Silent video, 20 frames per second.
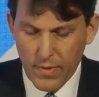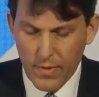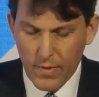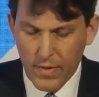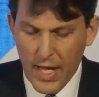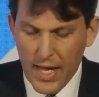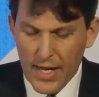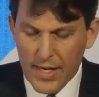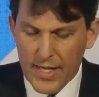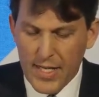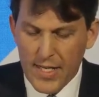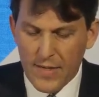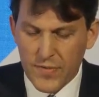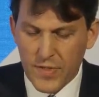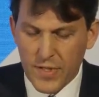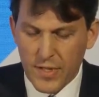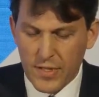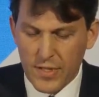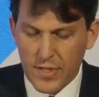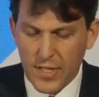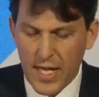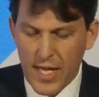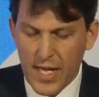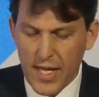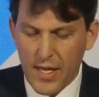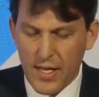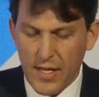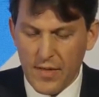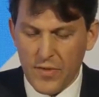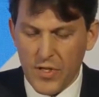And that leaves us
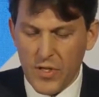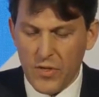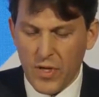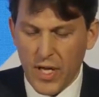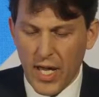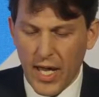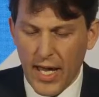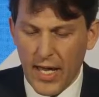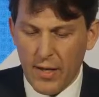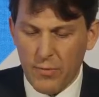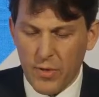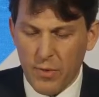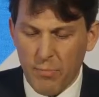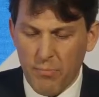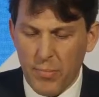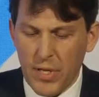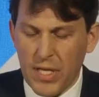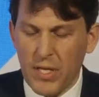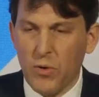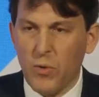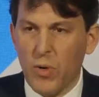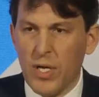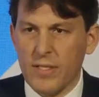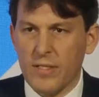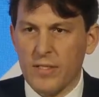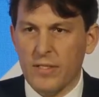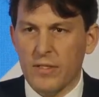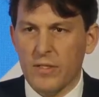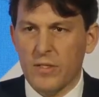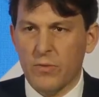here in the UK with a big
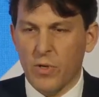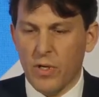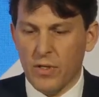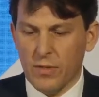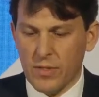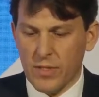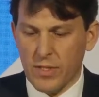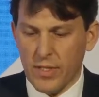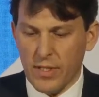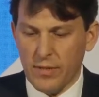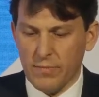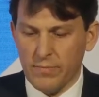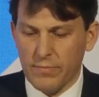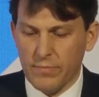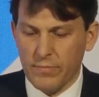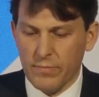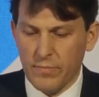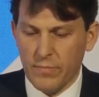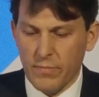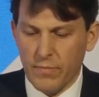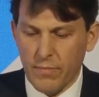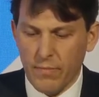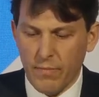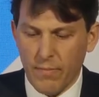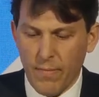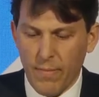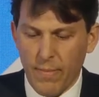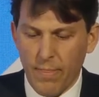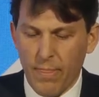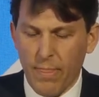question to answer.
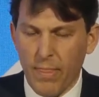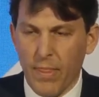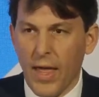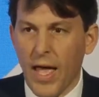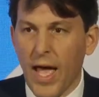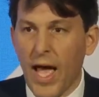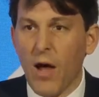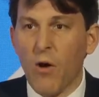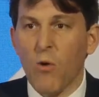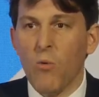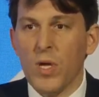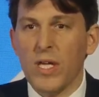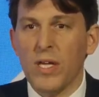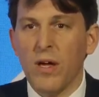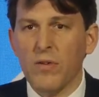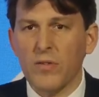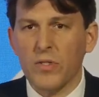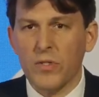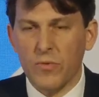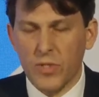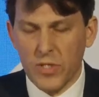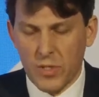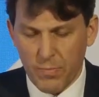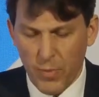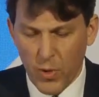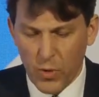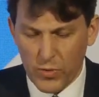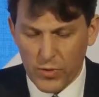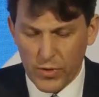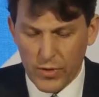How are we going to
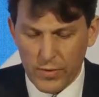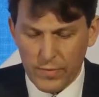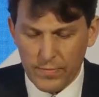respond?